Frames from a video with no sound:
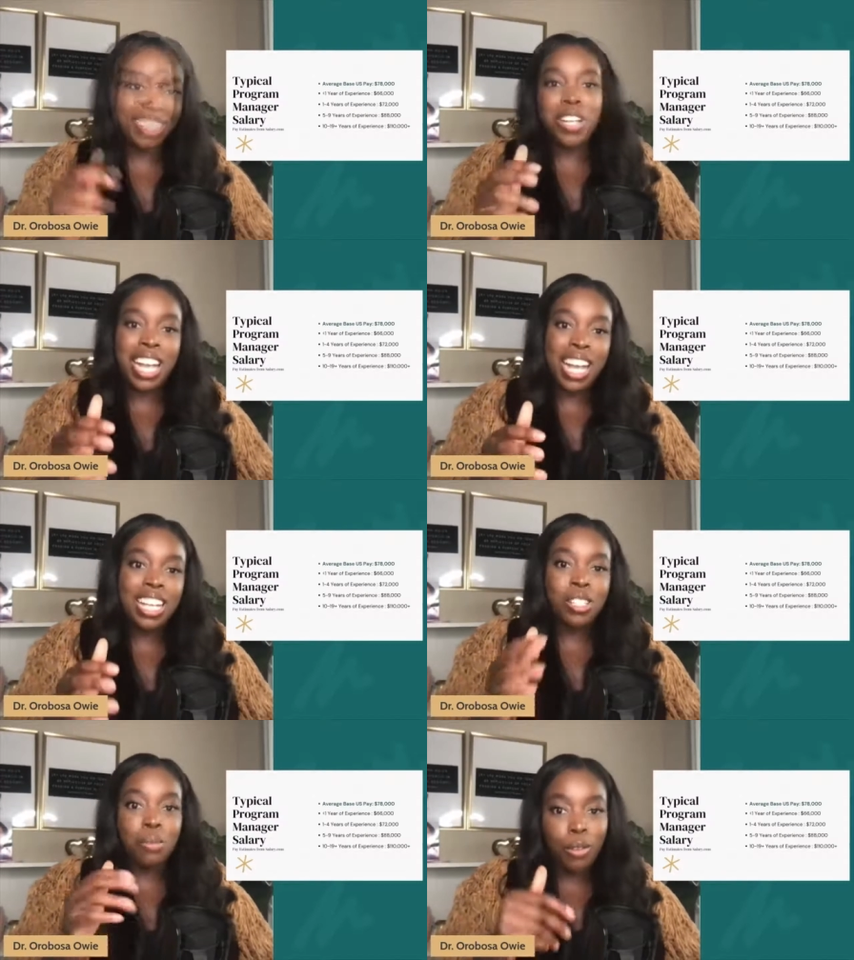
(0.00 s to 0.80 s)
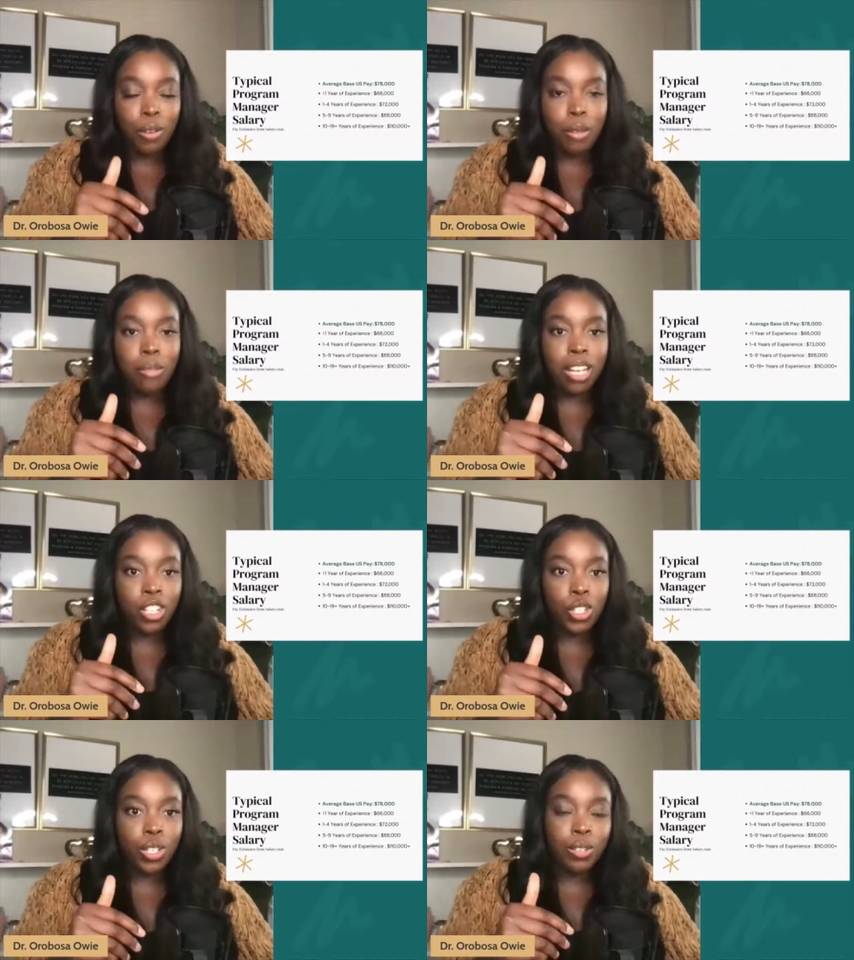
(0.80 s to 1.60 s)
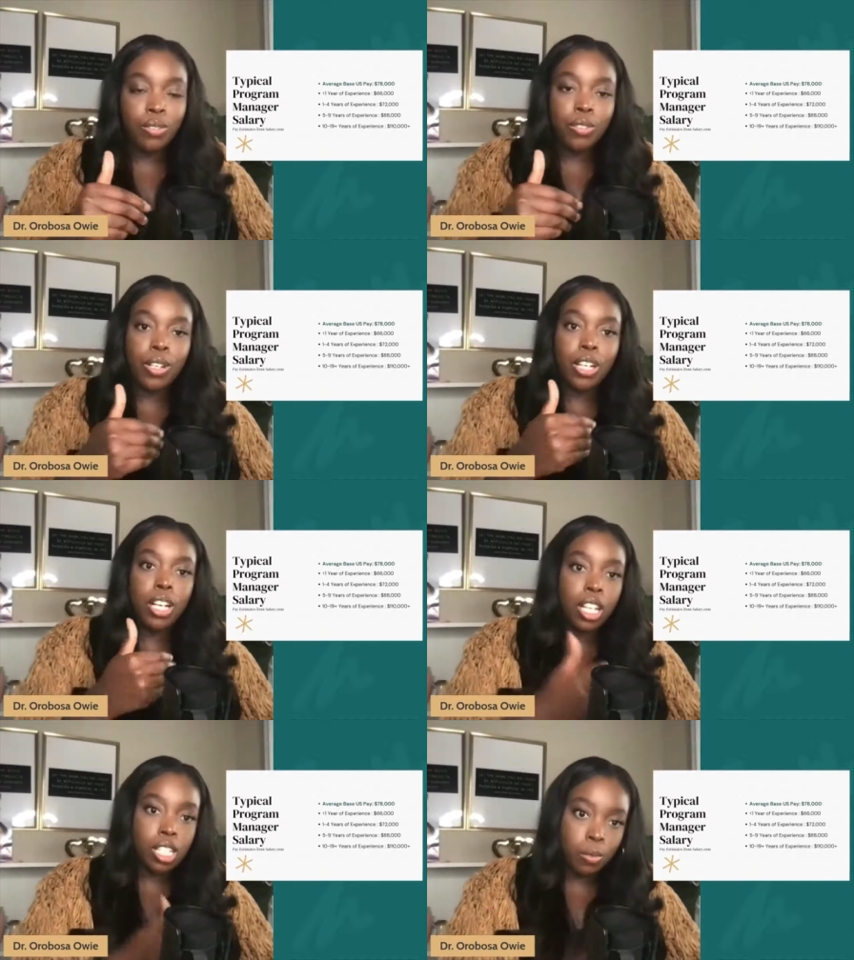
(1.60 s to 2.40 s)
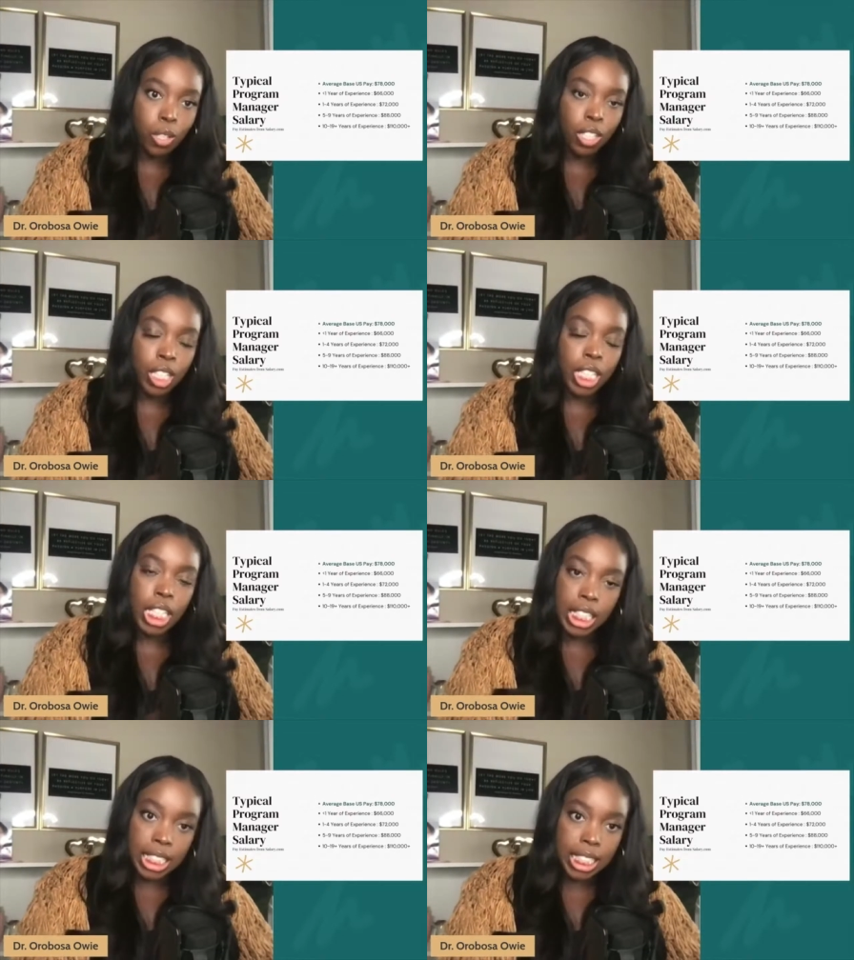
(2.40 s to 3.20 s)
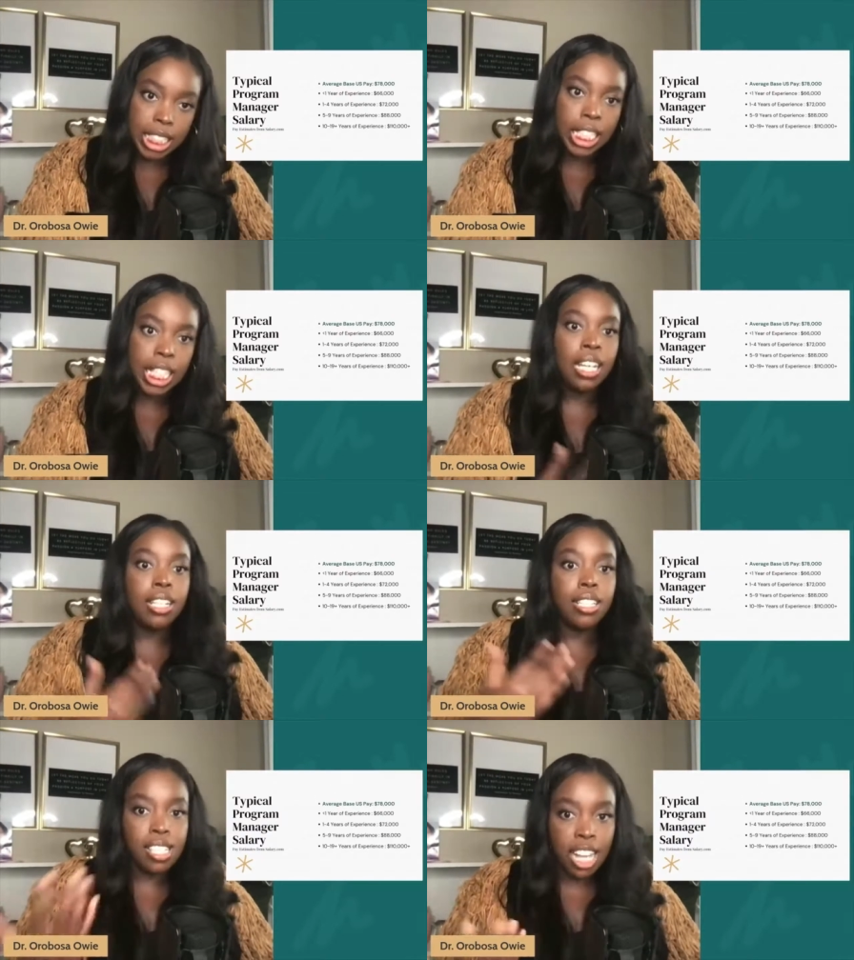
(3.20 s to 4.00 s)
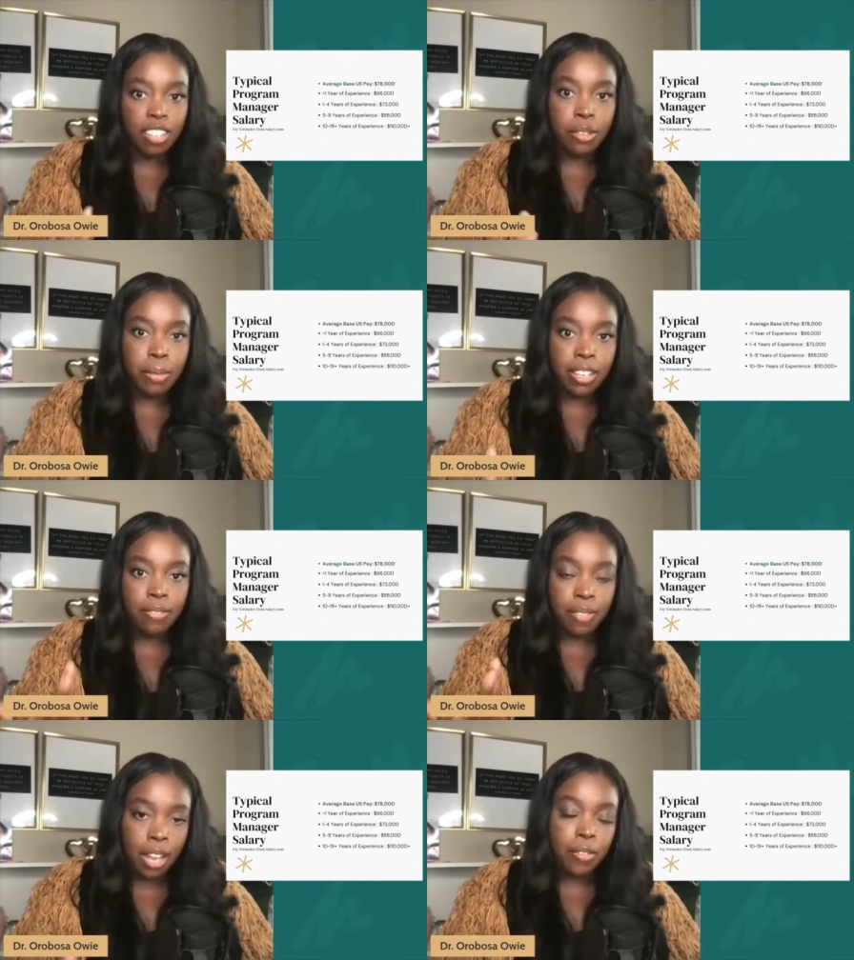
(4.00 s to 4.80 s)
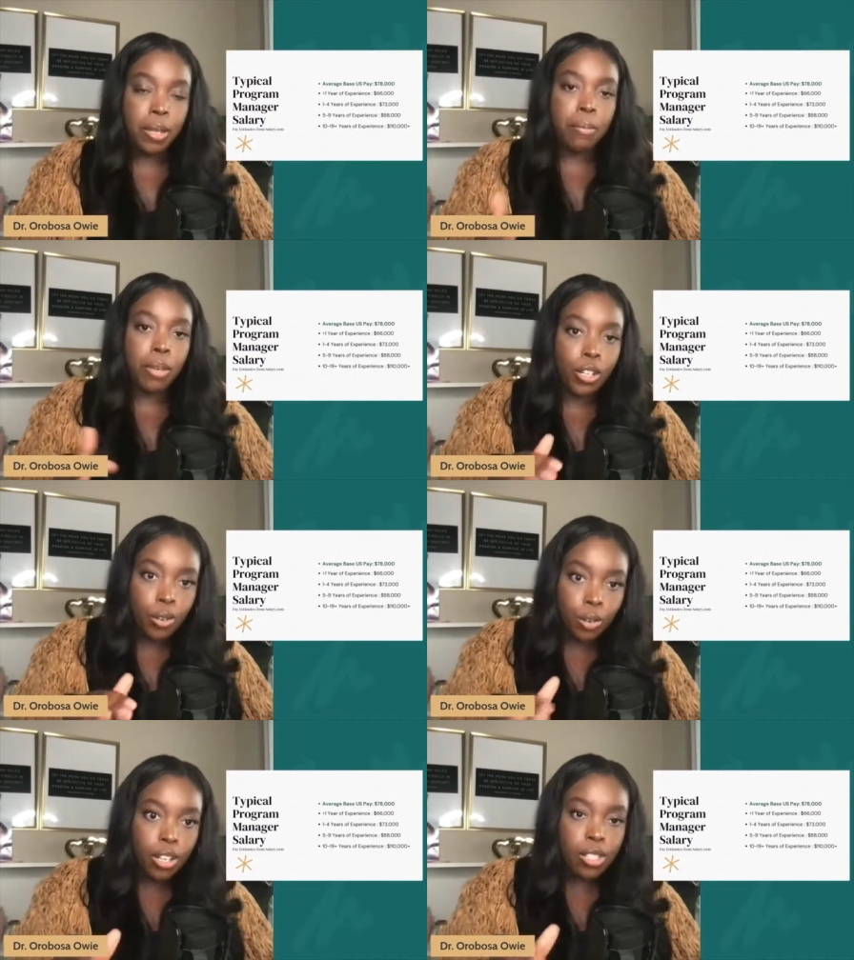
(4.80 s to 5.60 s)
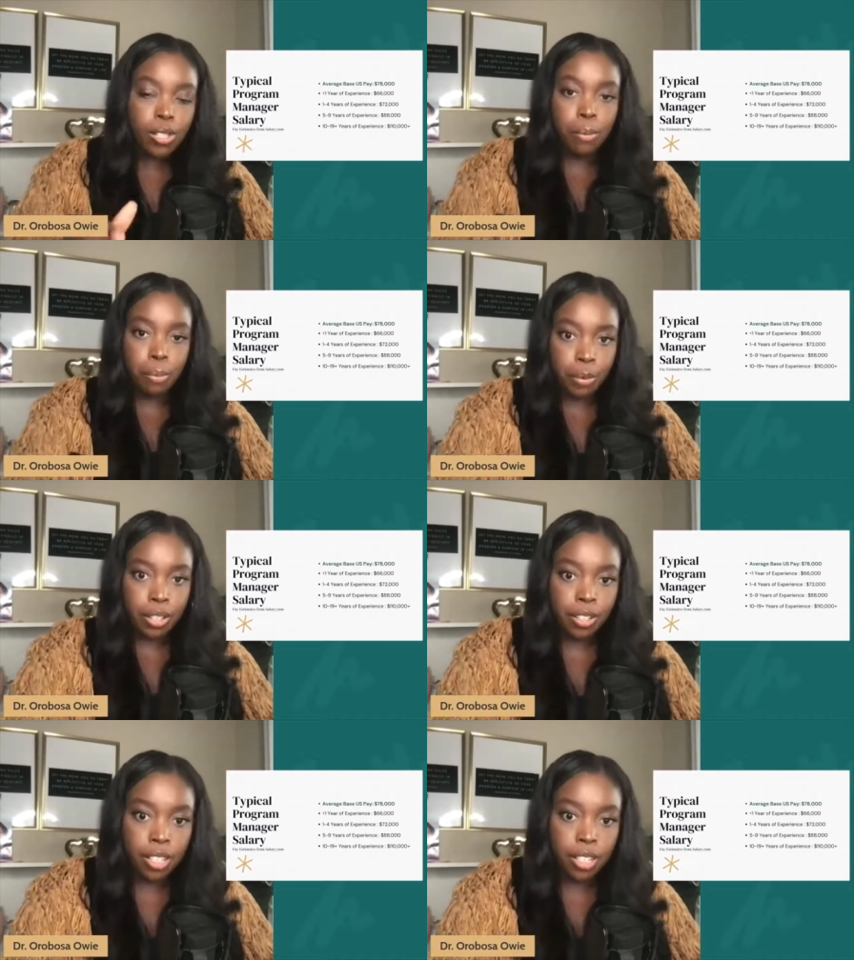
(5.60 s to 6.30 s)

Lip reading: Whereas a program manager for a smaller clinic, the salary may vary. But across the board,